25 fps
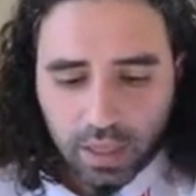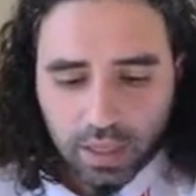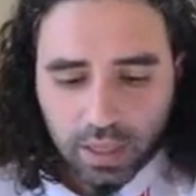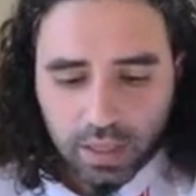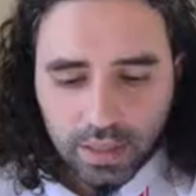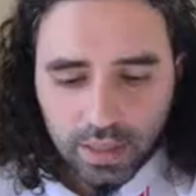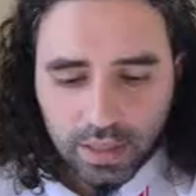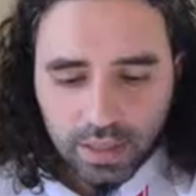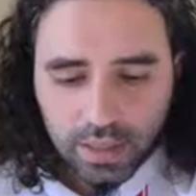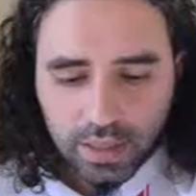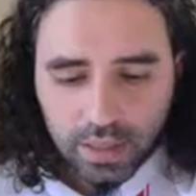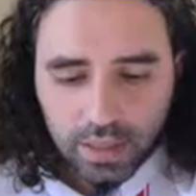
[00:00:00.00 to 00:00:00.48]

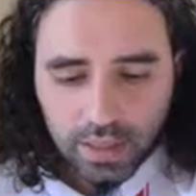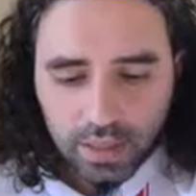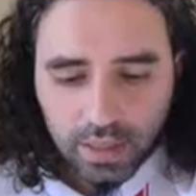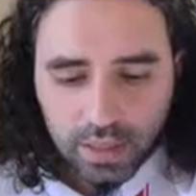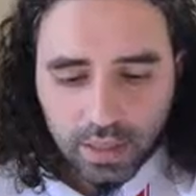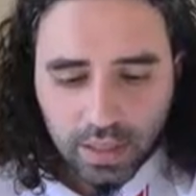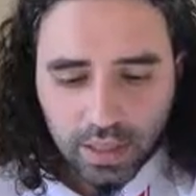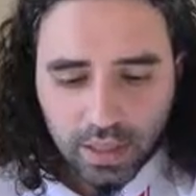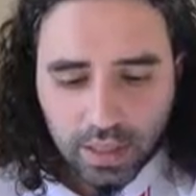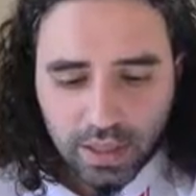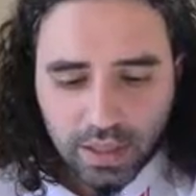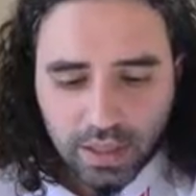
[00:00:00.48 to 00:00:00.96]
Is
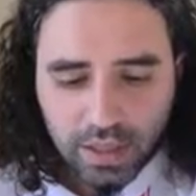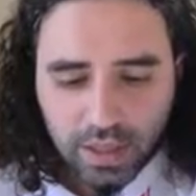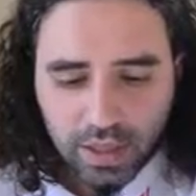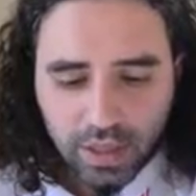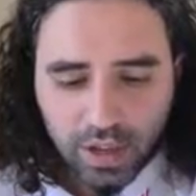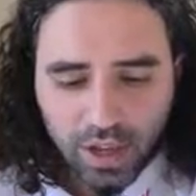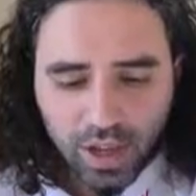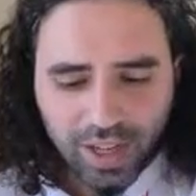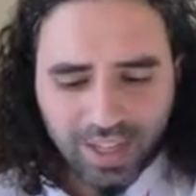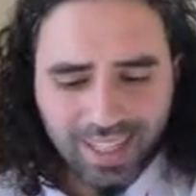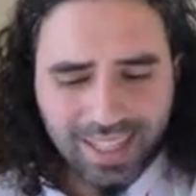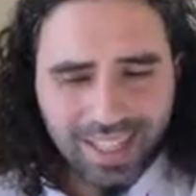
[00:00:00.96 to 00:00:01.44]

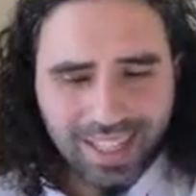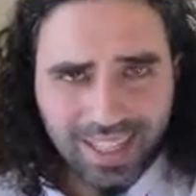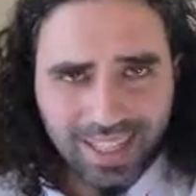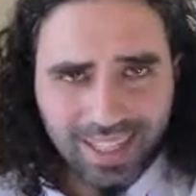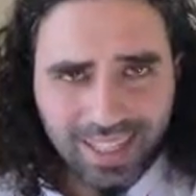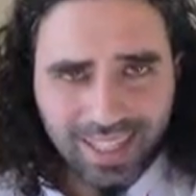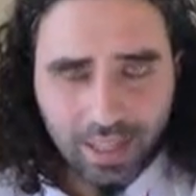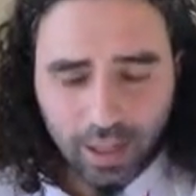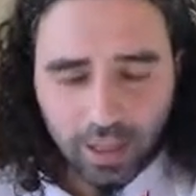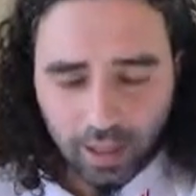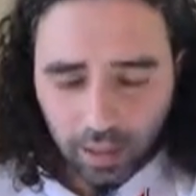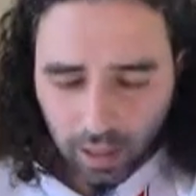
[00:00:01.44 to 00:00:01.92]
not
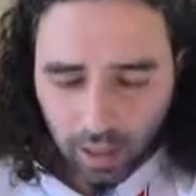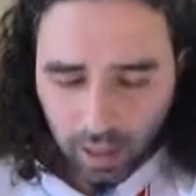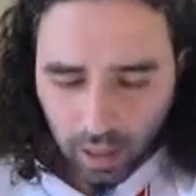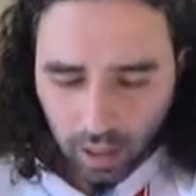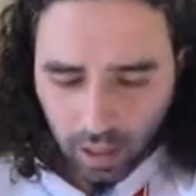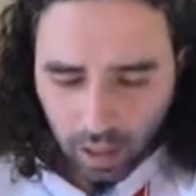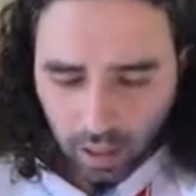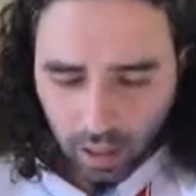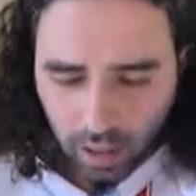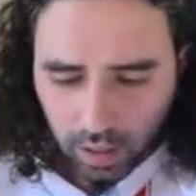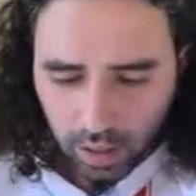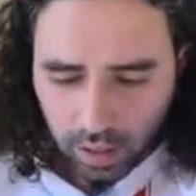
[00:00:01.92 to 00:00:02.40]
he
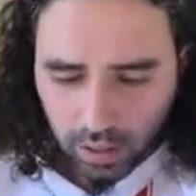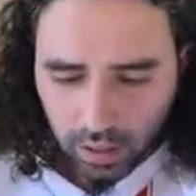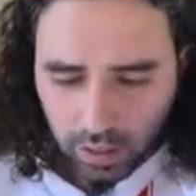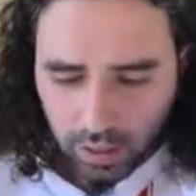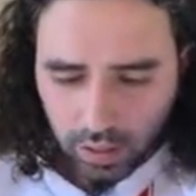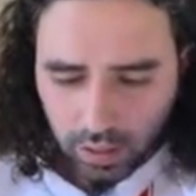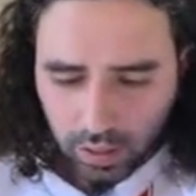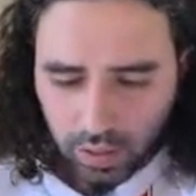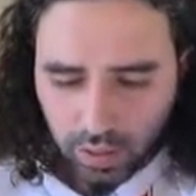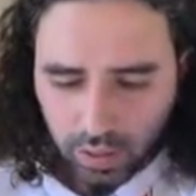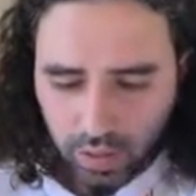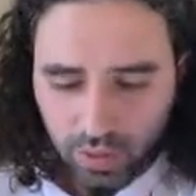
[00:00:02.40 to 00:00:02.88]
Allah
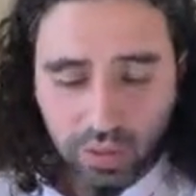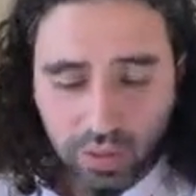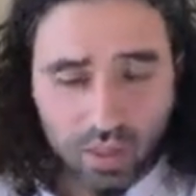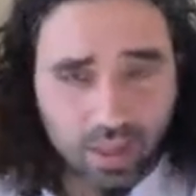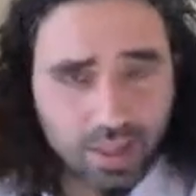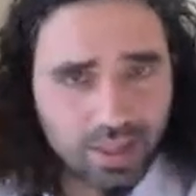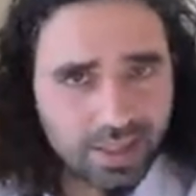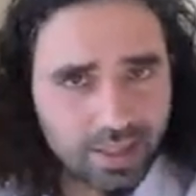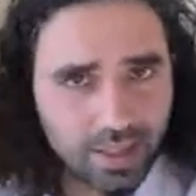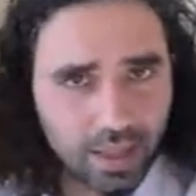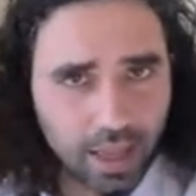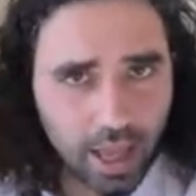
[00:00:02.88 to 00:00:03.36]
who
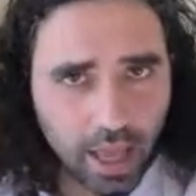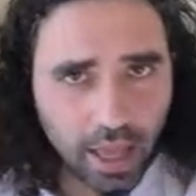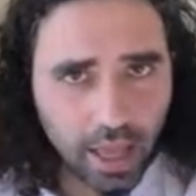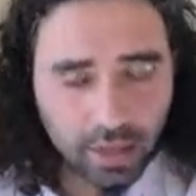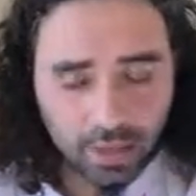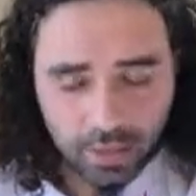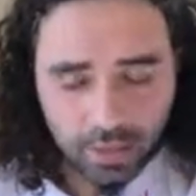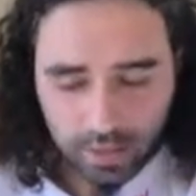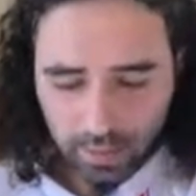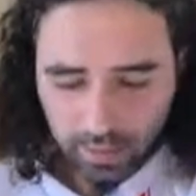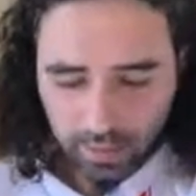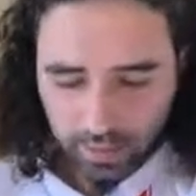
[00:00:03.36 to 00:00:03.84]
does
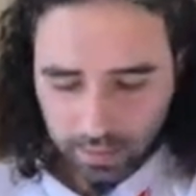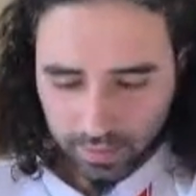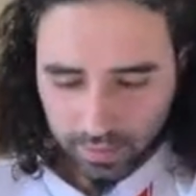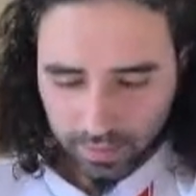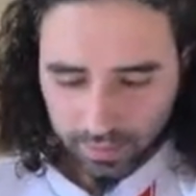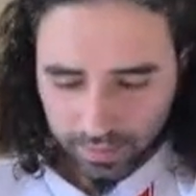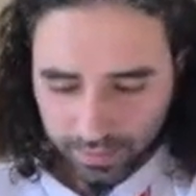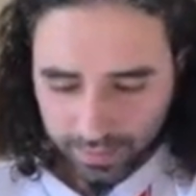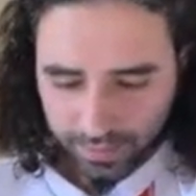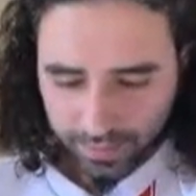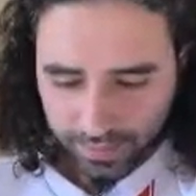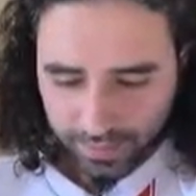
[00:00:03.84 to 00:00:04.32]
that,
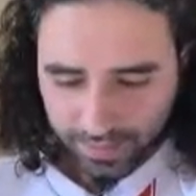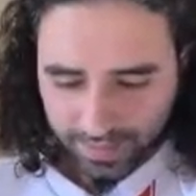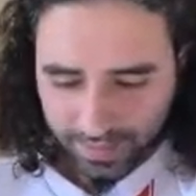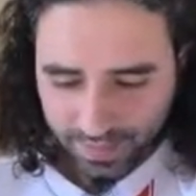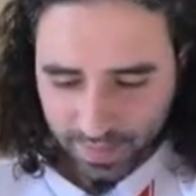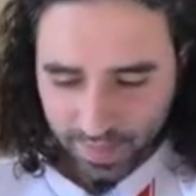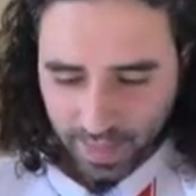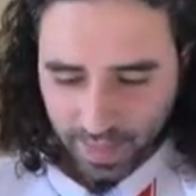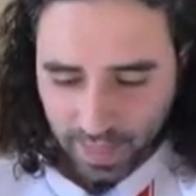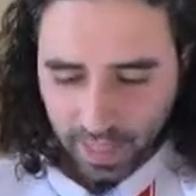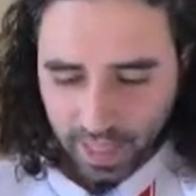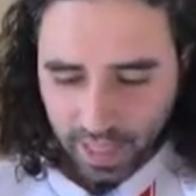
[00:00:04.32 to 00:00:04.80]

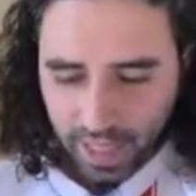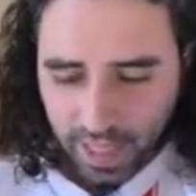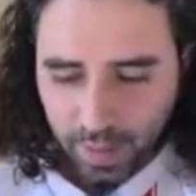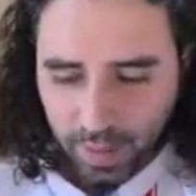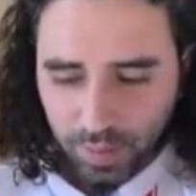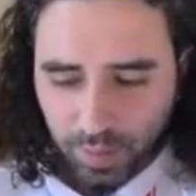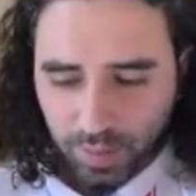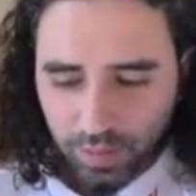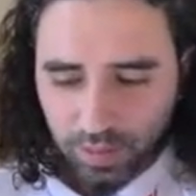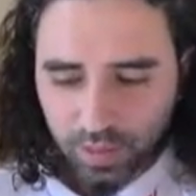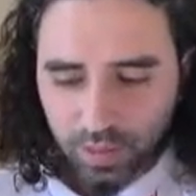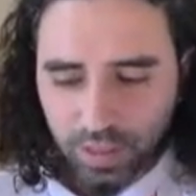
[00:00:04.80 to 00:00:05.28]

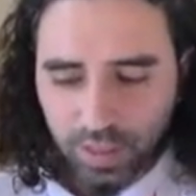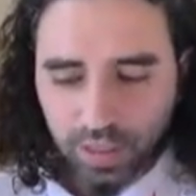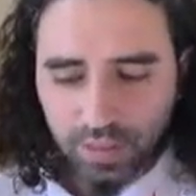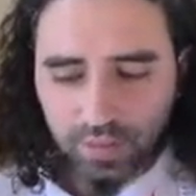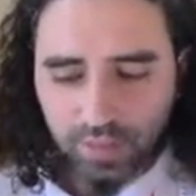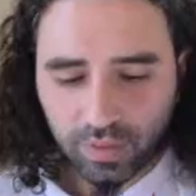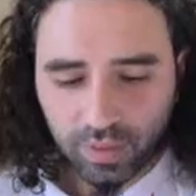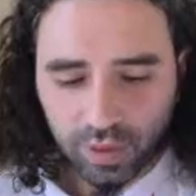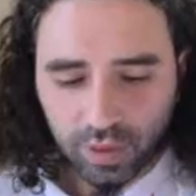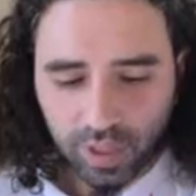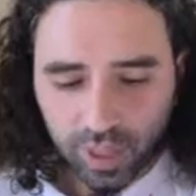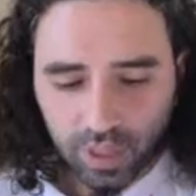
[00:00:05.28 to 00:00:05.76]
able to
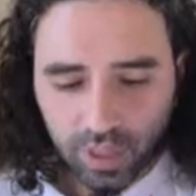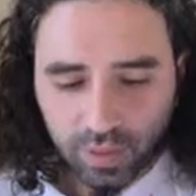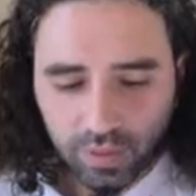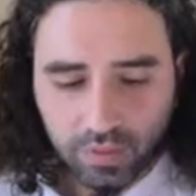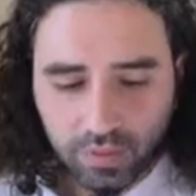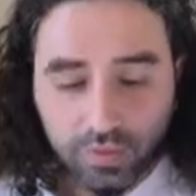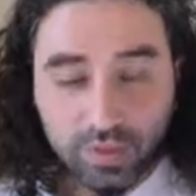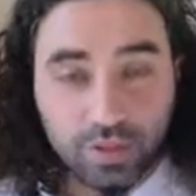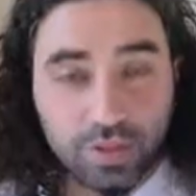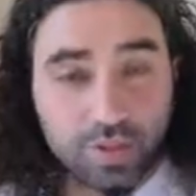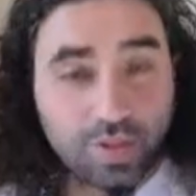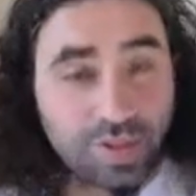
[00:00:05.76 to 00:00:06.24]
give
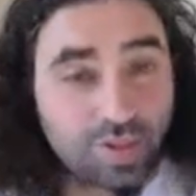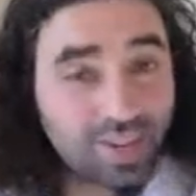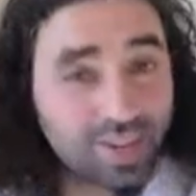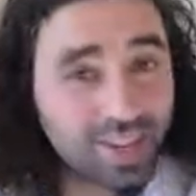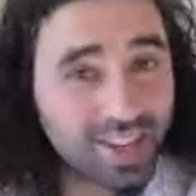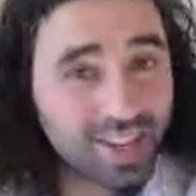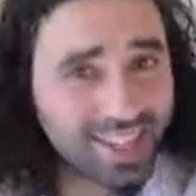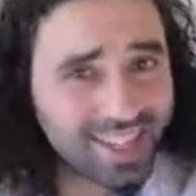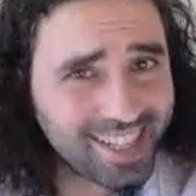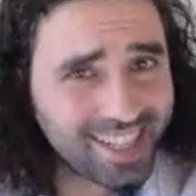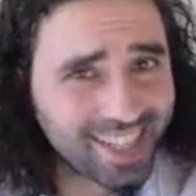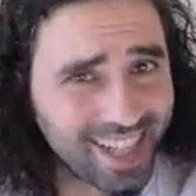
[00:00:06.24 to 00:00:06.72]
life to
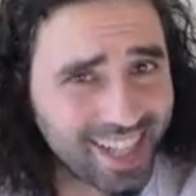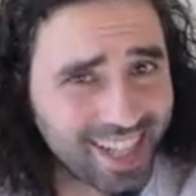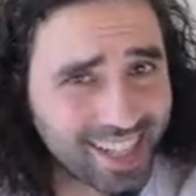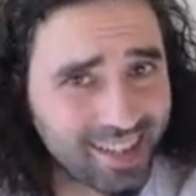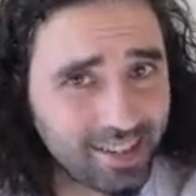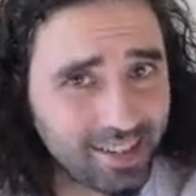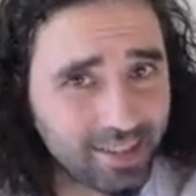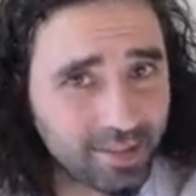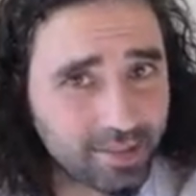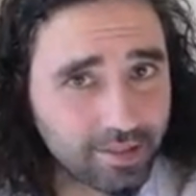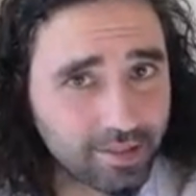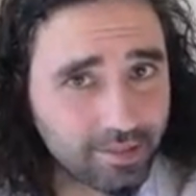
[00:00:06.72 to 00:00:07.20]
the
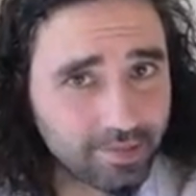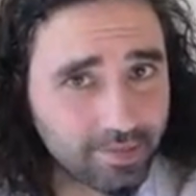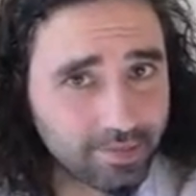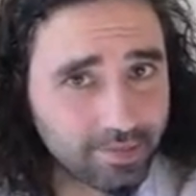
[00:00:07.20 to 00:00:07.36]
dead?